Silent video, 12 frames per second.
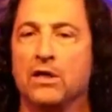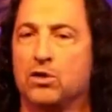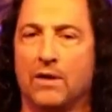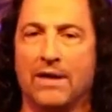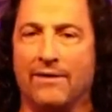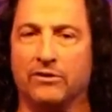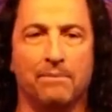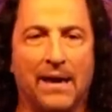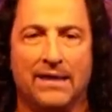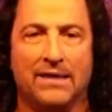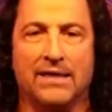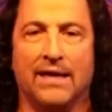Don't I have to
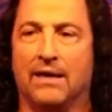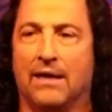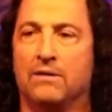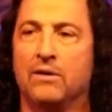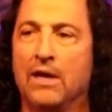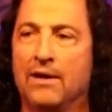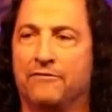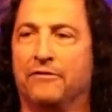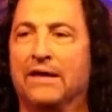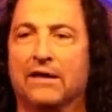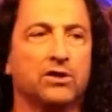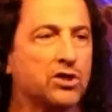meditate and
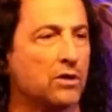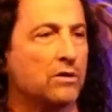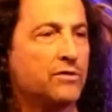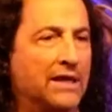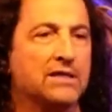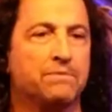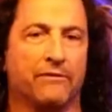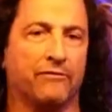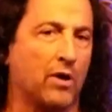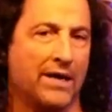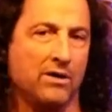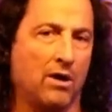feel certain things
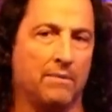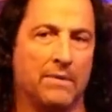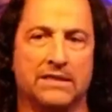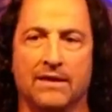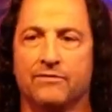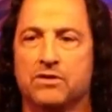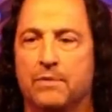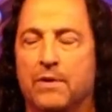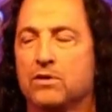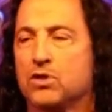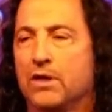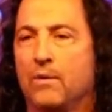before I can call myself
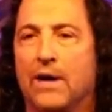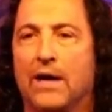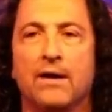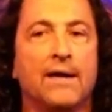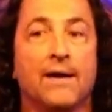spiritually aware?